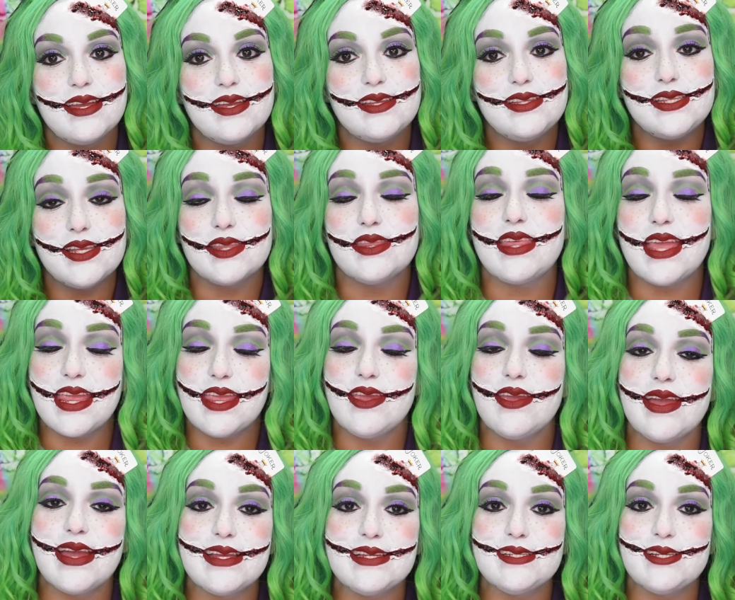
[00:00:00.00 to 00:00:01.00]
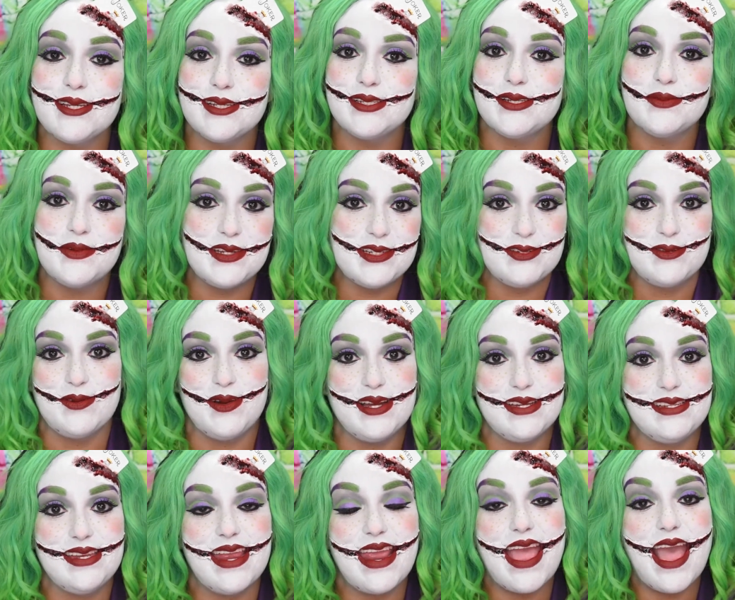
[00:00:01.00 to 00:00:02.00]
So thank you guys so much for
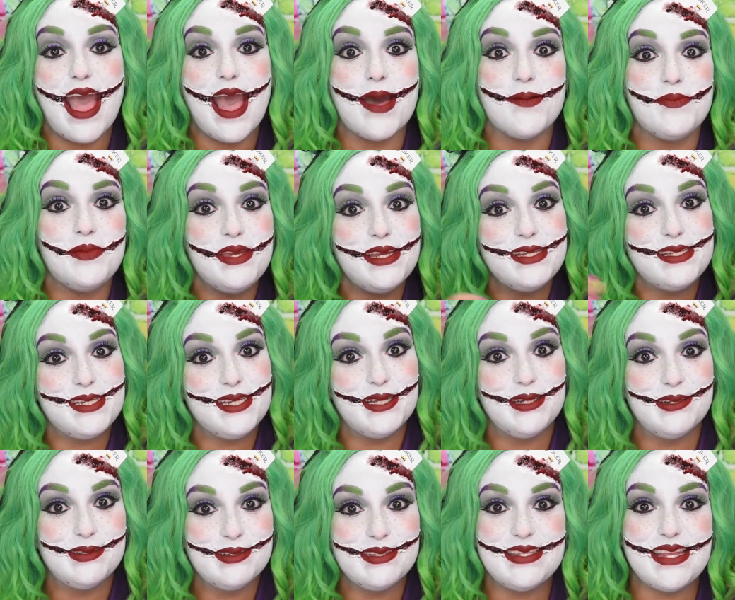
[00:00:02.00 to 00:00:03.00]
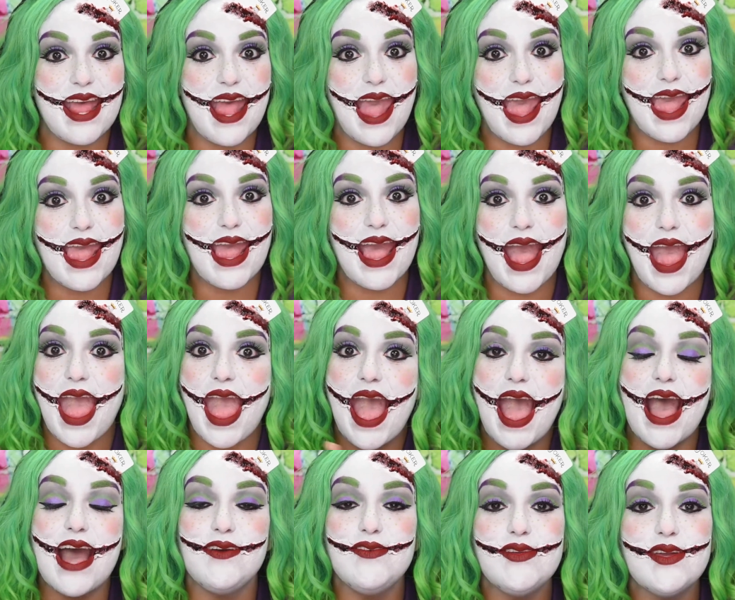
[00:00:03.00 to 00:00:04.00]
watching. Happy Tuesday.
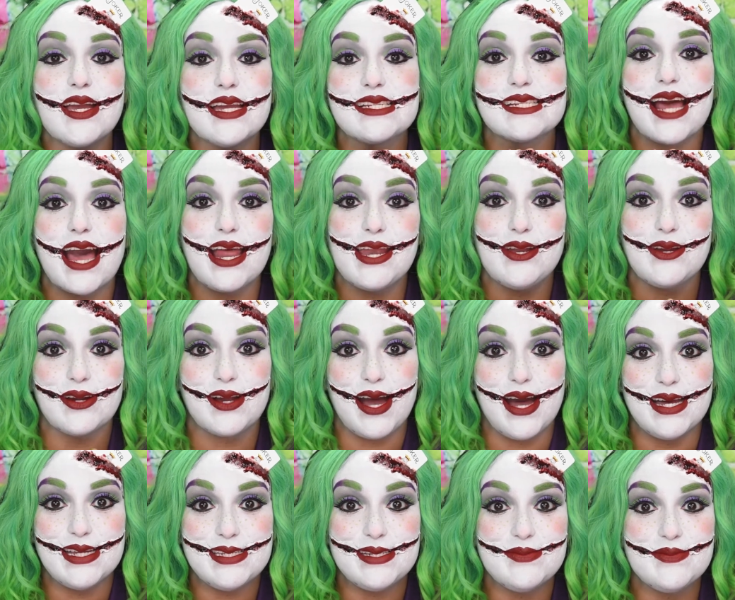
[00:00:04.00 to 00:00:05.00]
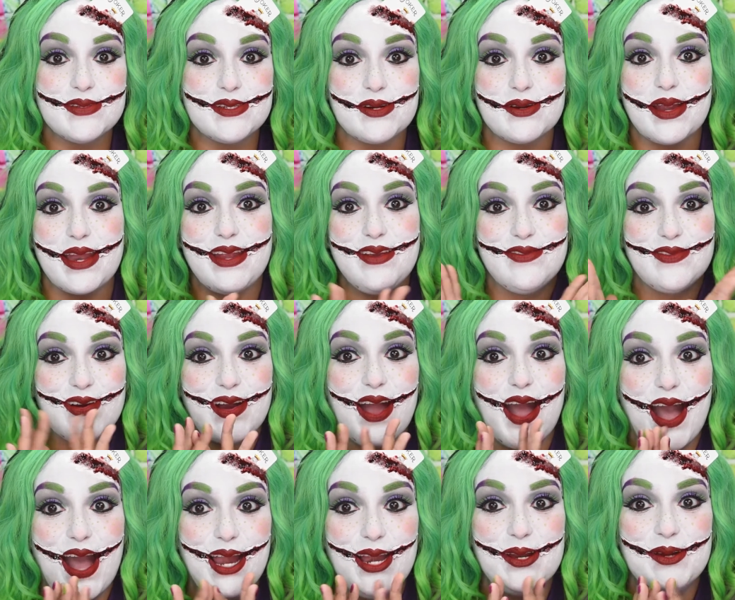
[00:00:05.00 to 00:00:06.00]
Have you guys gotten your costumes already for
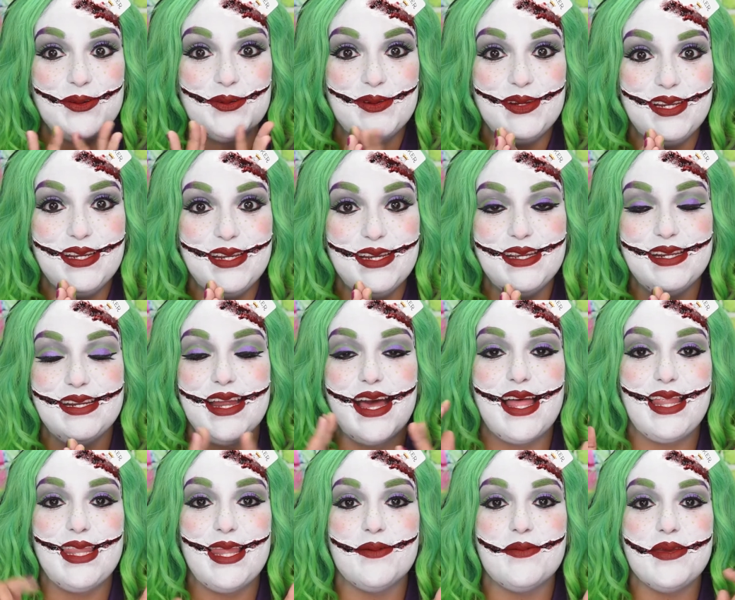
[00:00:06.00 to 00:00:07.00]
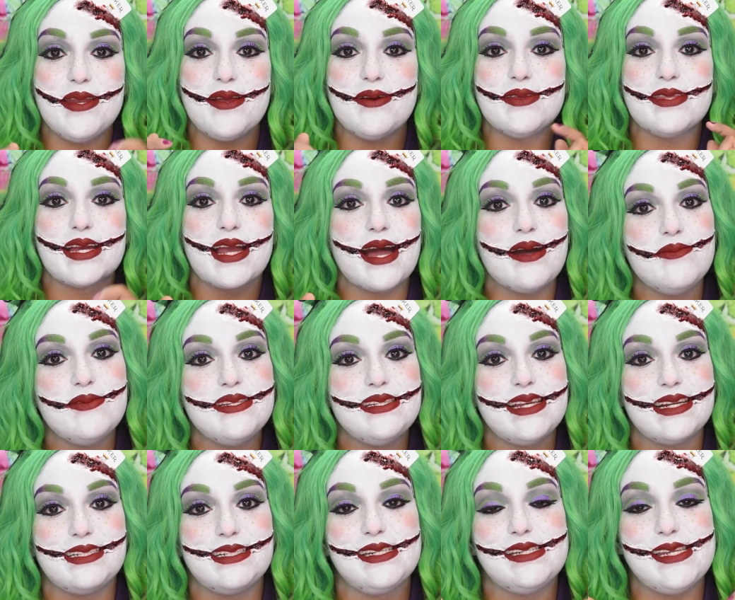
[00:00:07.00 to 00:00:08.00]
Halloween? Let me know in the comment
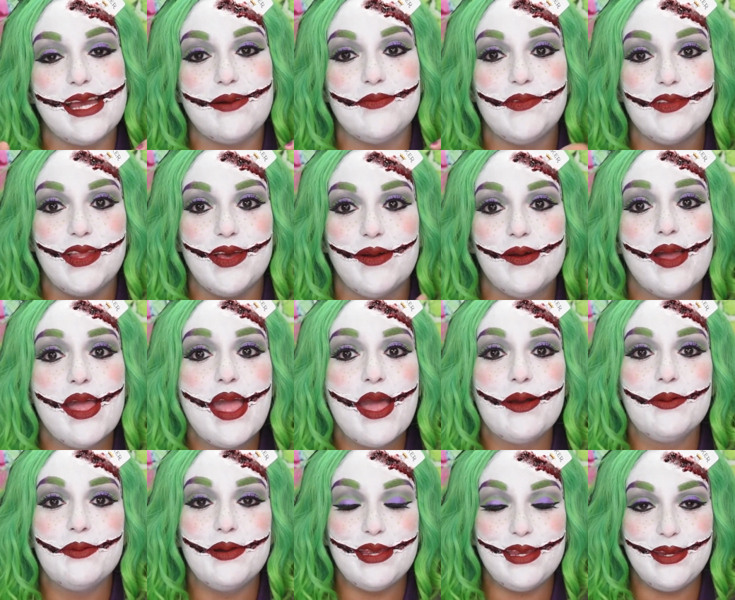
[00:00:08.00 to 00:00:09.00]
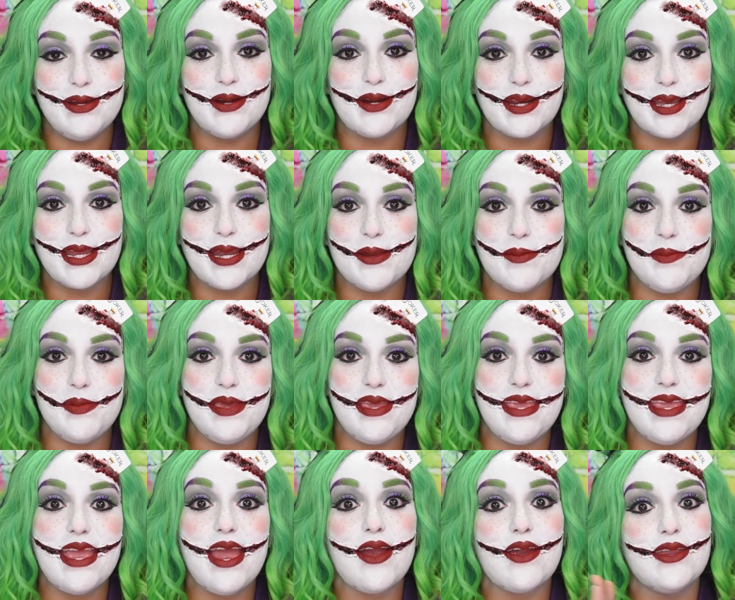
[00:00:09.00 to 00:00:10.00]
section down below what you're gonna
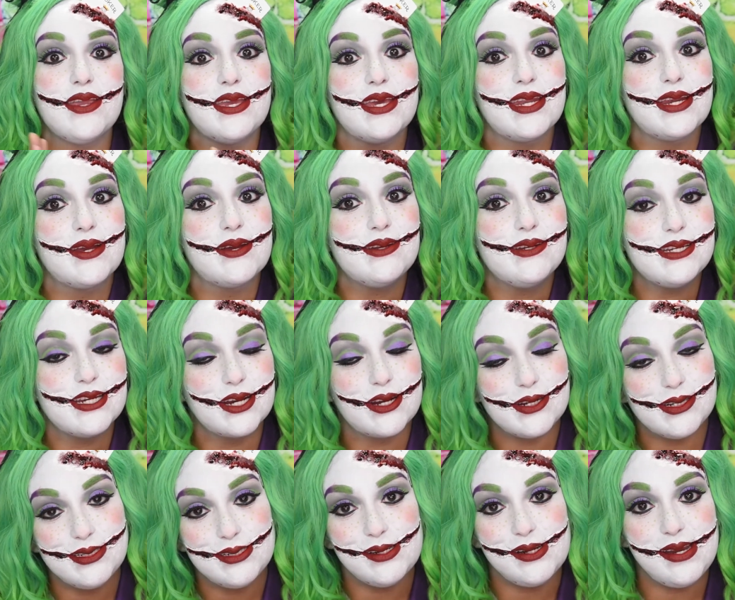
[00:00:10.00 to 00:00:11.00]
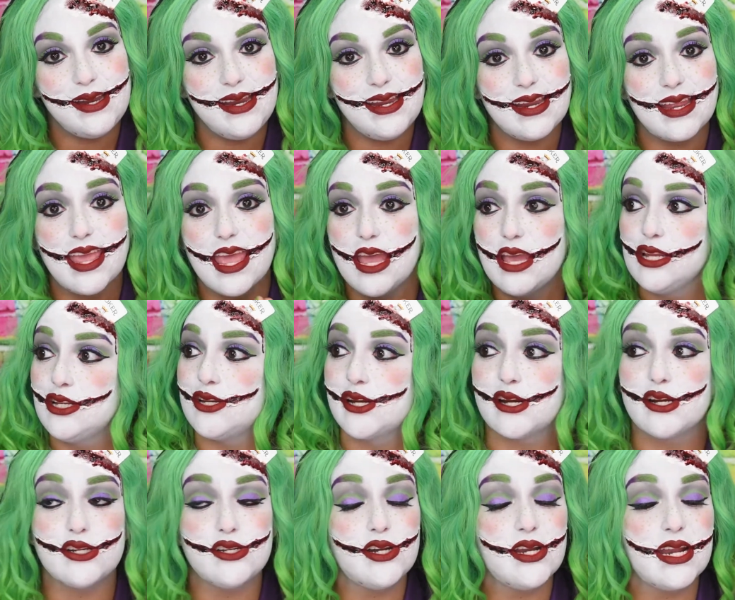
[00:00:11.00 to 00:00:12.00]
be. Are you gonna go trick-or-treating?
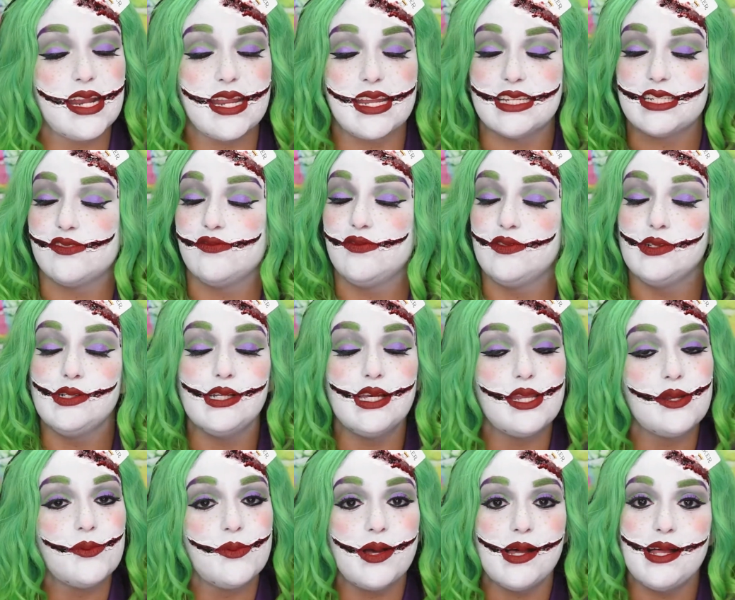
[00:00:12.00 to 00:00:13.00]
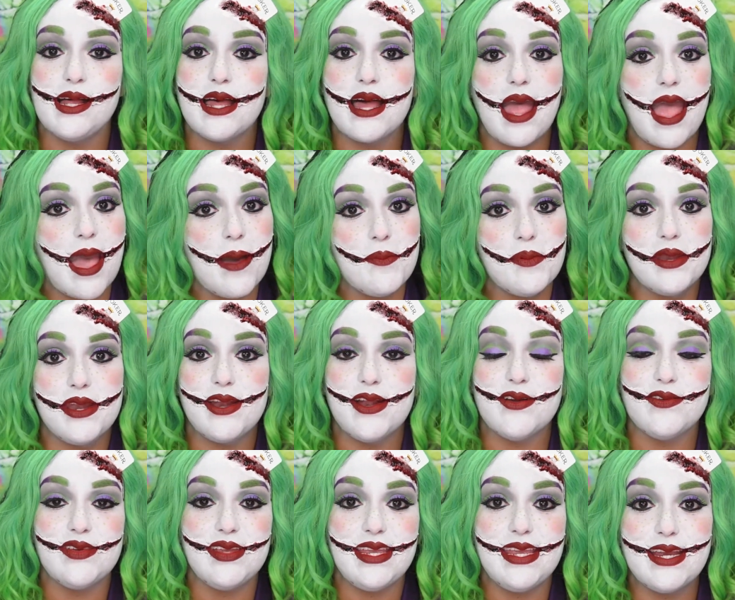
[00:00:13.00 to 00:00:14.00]
Trick-or-treating is full and well happening
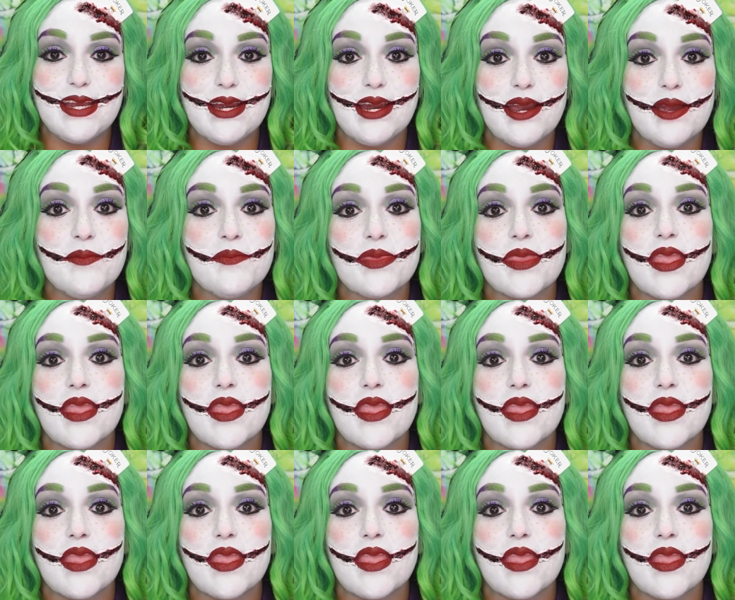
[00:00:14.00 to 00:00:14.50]
over here.